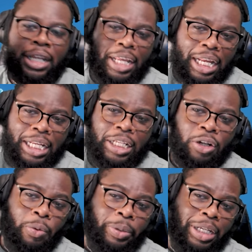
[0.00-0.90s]
uh, so
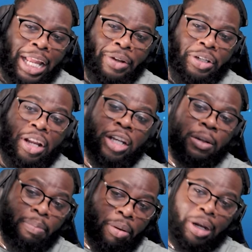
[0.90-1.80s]
which allows Yelan to
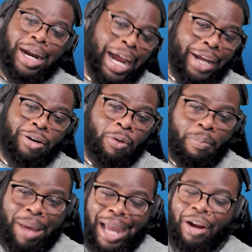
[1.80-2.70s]
put hydro
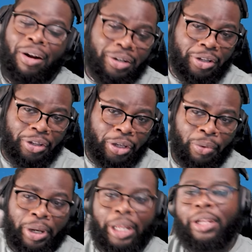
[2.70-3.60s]
back onto the
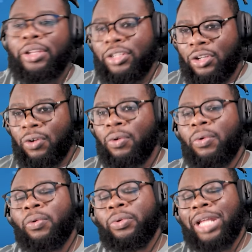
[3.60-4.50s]
unit, so
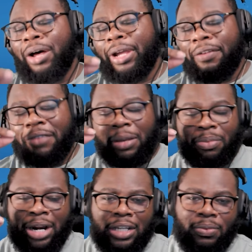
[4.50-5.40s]
Hu Tao can
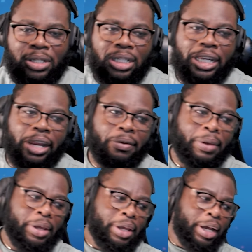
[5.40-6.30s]
vaporize once again.
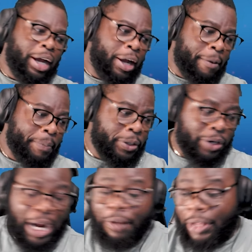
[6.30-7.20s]
Um, so
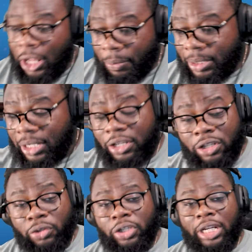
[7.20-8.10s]
that definitely helps.
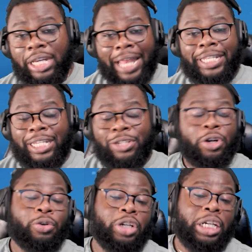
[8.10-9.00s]
So she at C
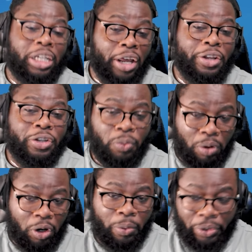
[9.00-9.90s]
zero, she does
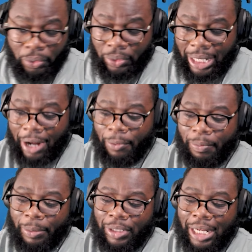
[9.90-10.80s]
work with Hu Tao.
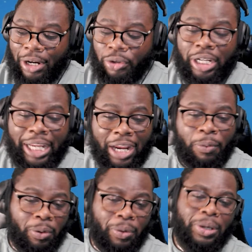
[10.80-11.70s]
People say no, she can't
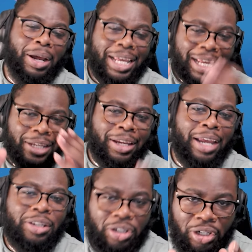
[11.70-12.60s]
work with Hu Tao.
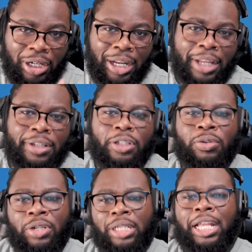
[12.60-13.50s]
Yes, she does. You
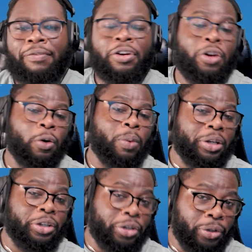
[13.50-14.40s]
just have to know
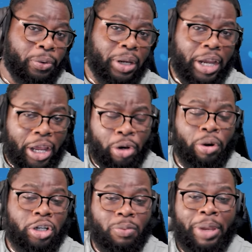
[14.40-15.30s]
what to do in
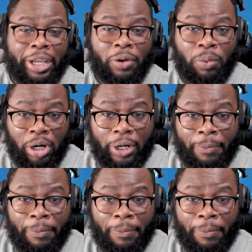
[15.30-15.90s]
order to make it work.